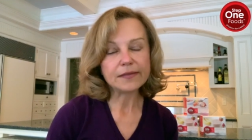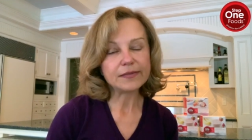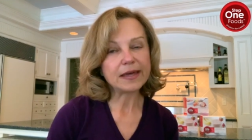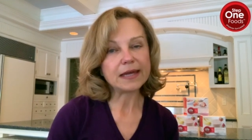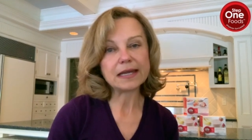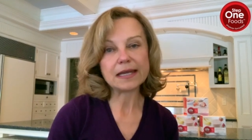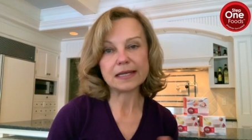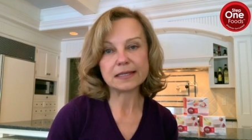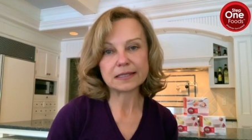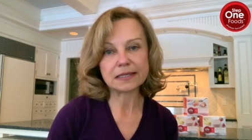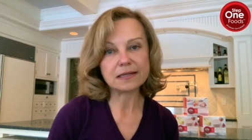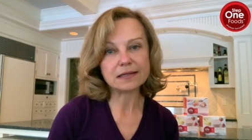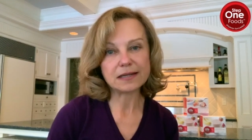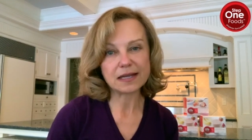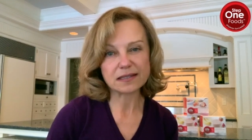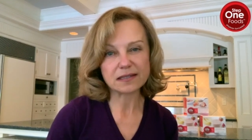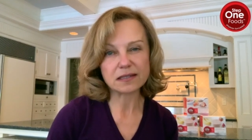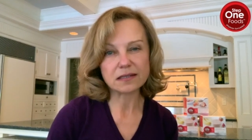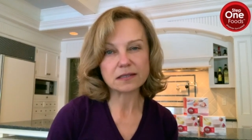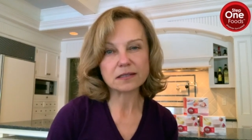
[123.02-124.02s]
that isn't
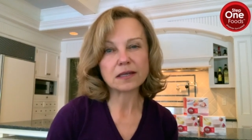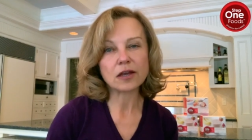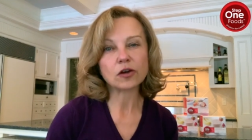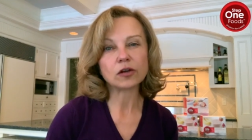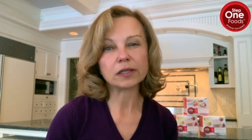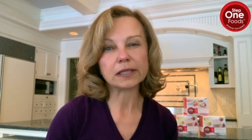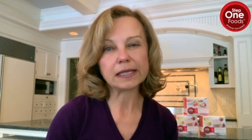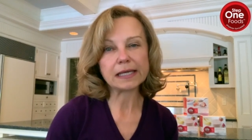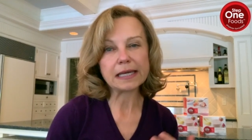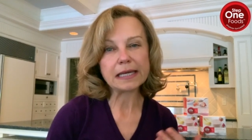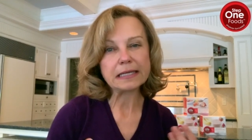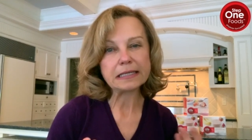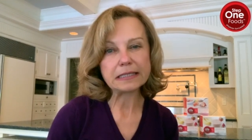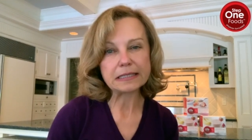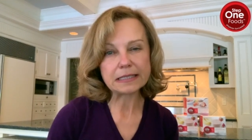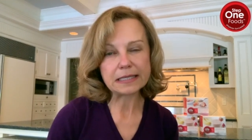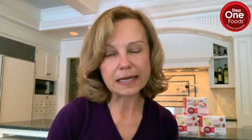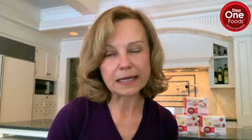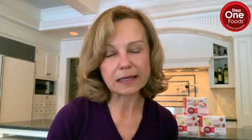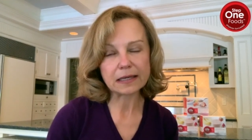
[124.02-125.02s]
necessarily
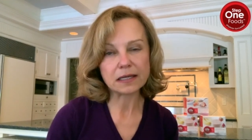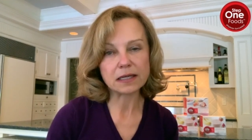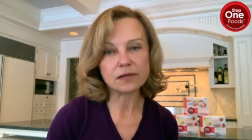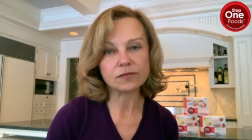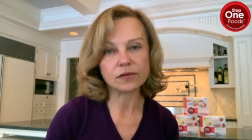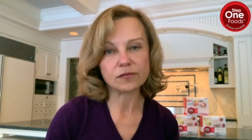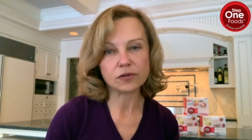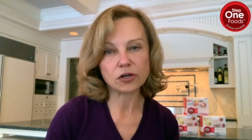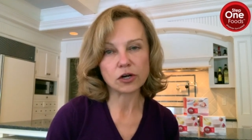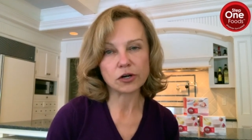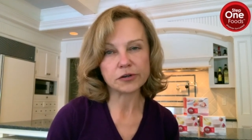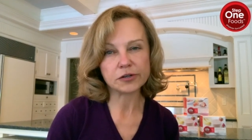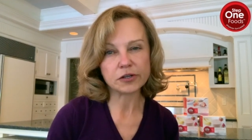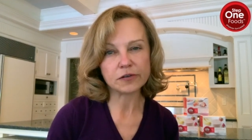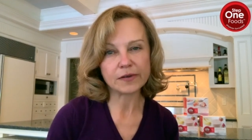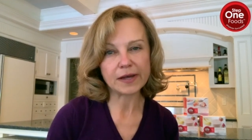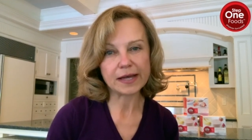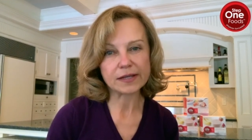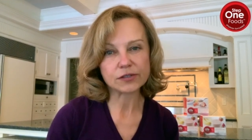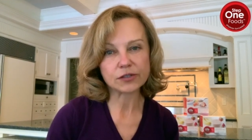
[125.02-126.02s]
indicative of
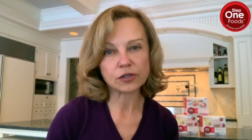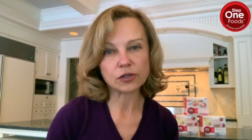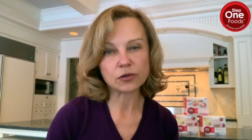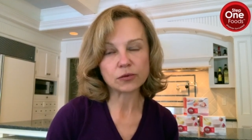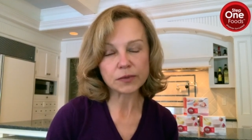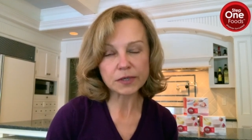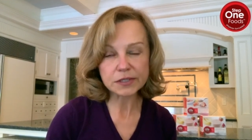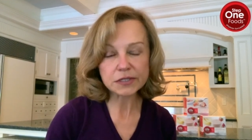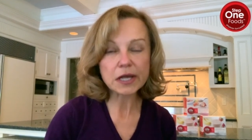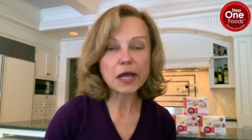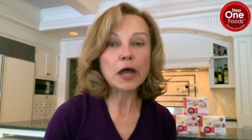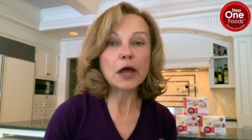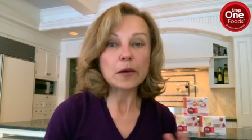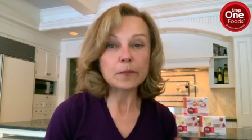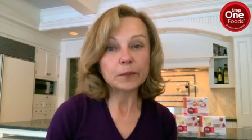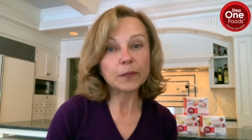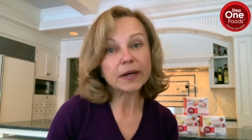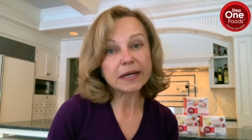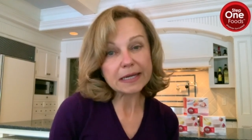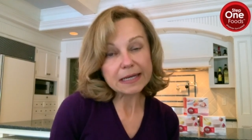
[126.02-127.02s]
cardiovascular risk,
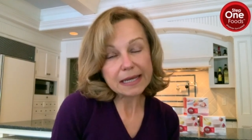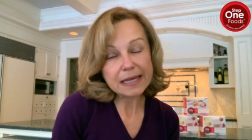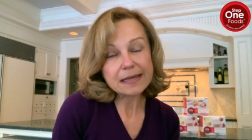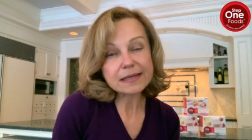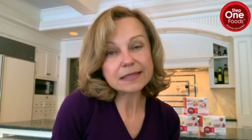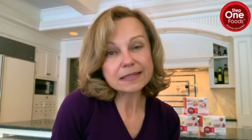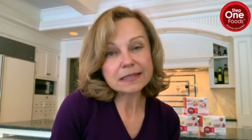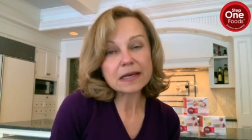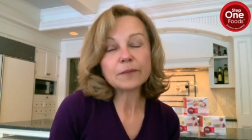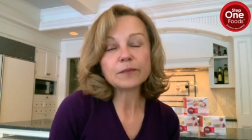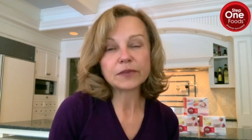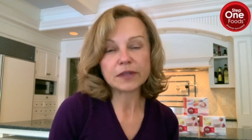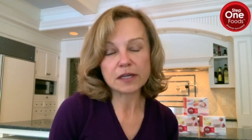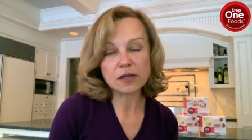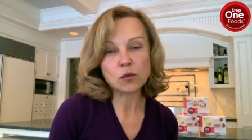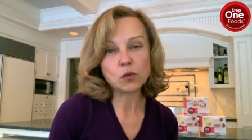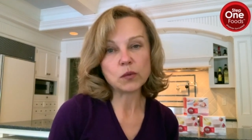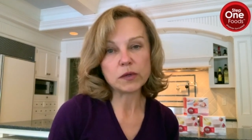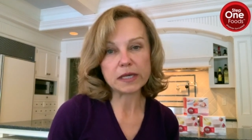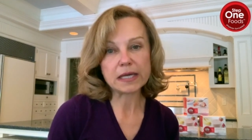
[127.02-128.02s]
but it is
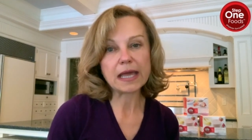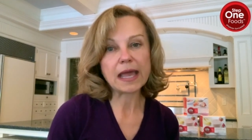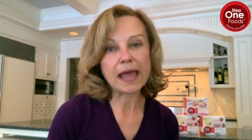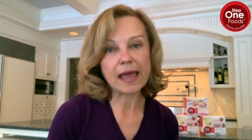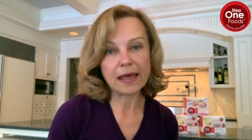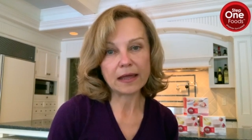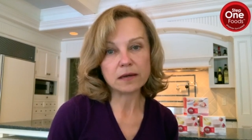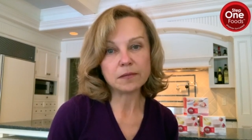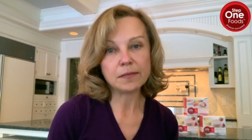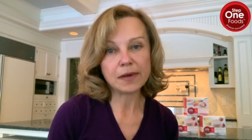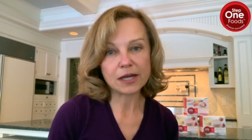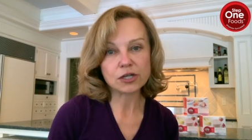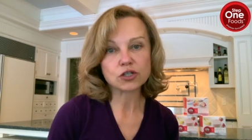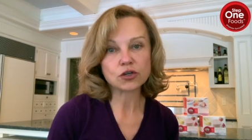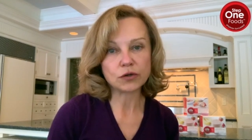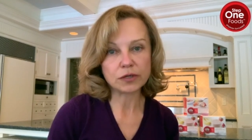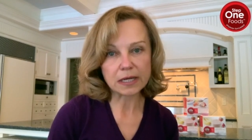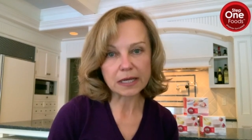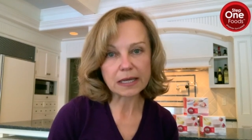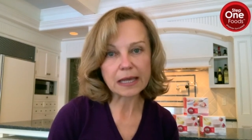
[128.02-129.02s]
something we can
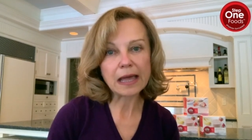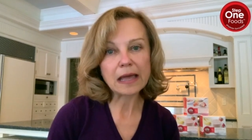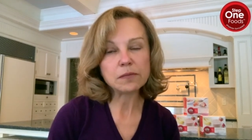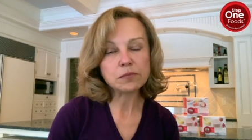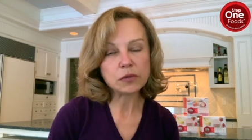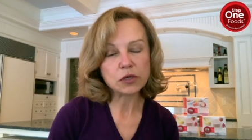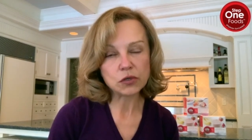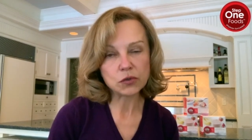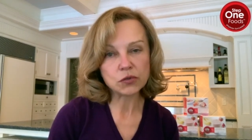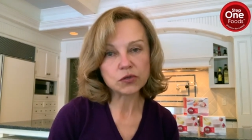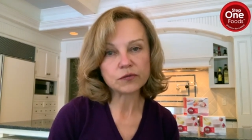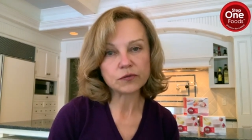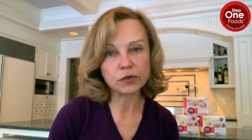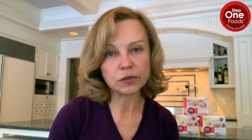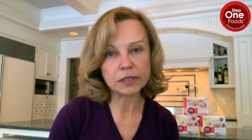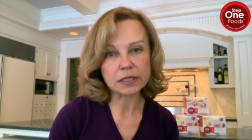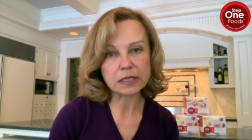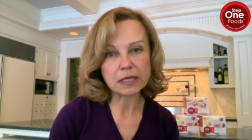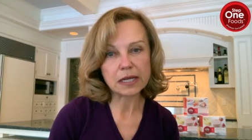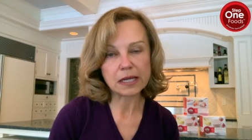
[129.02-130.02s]
measure and it can be
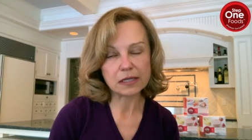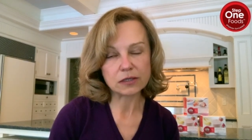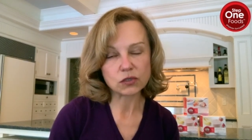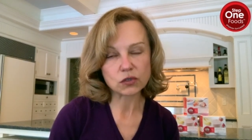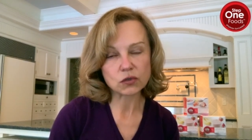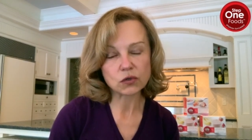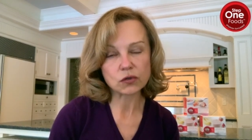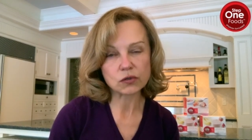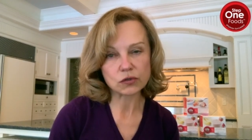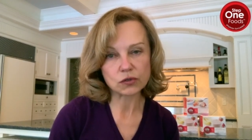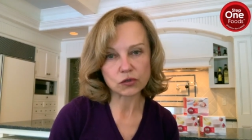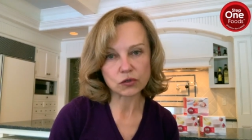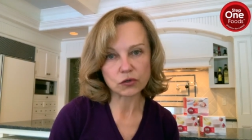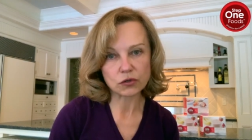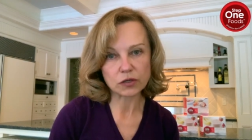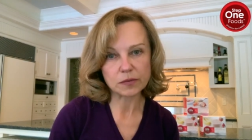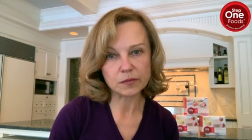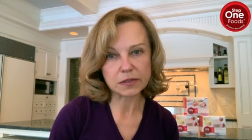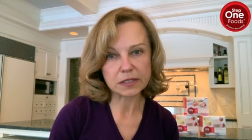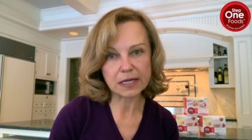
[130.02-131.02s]
useful in, in certain
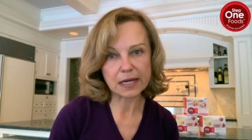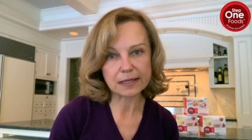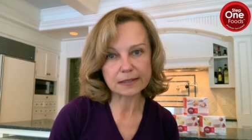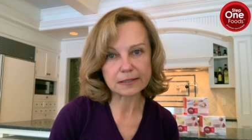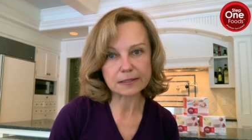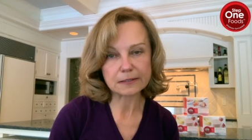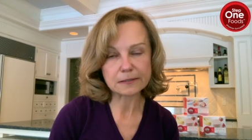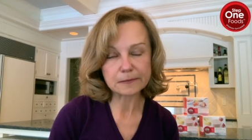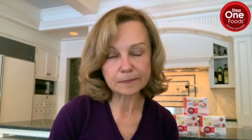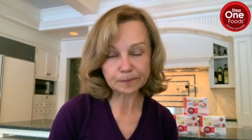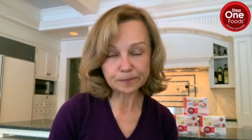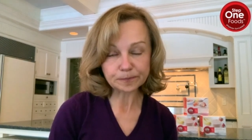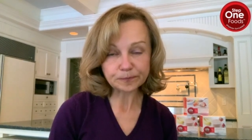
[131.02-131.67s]
circumstances.